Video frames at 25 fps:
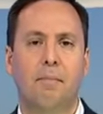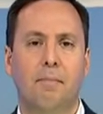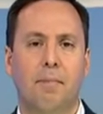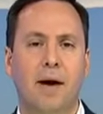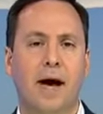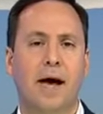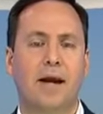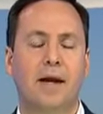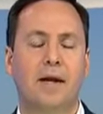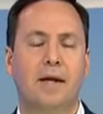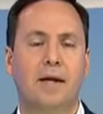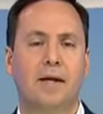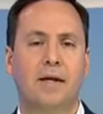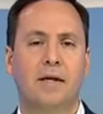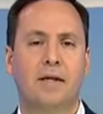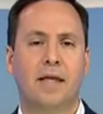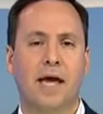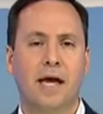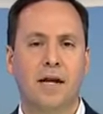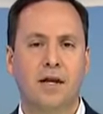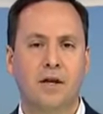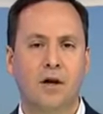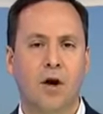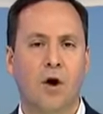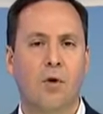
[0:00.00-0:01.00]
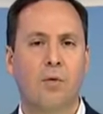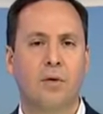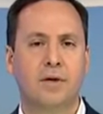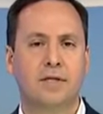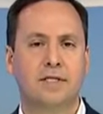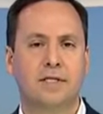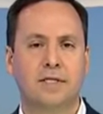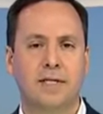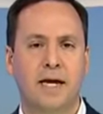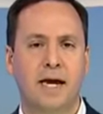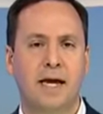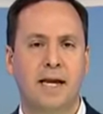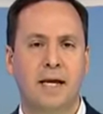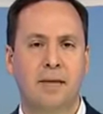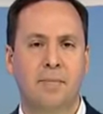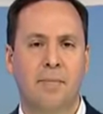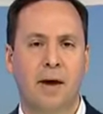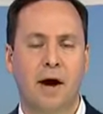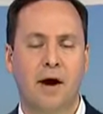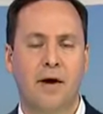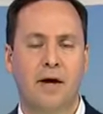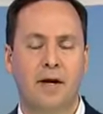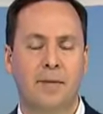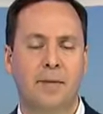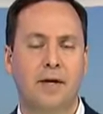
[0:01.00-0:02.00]
But that notwithstanding,
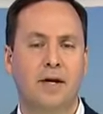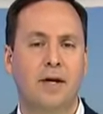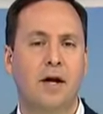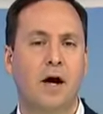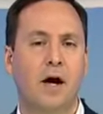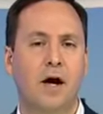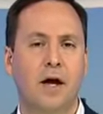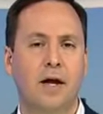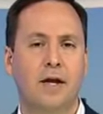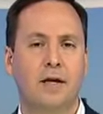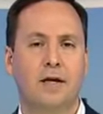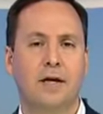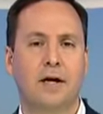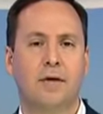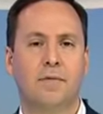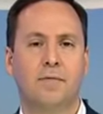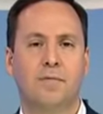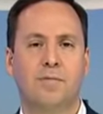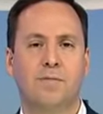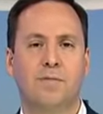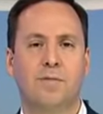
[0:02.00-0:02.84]
Barrie, I mean,